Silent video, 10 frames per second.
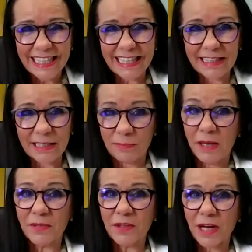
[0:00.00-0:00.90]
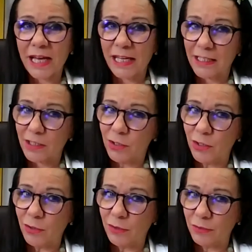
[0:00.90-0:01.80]
uh, it meant that I
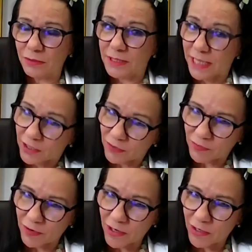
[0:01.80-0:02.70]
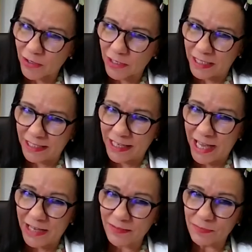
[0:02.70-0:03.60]
knew death very early in
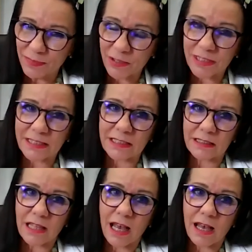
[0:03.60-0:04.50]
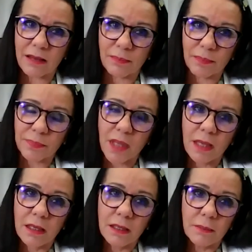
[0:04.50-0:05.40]
life because uh,
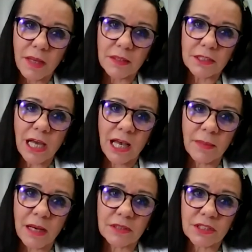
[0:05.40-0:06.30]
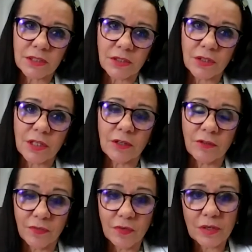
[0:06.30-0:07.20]
by the time I was 13
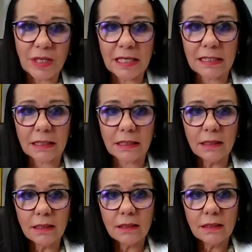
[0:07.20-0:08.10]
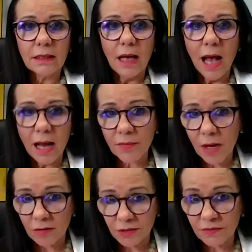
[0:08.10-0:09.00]
or 14, our
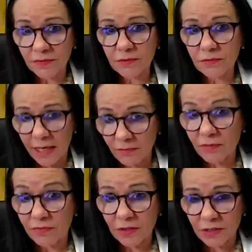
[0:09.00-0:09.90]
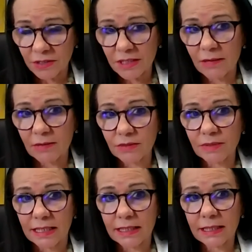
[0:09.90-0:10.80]
roles had, had reversed and I
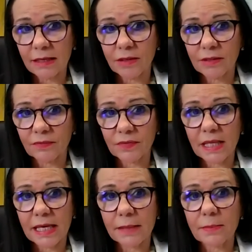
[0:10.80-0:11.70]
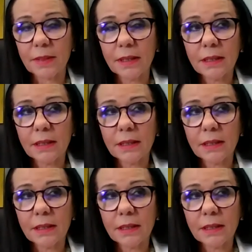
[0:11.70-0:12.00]
was really caring for them.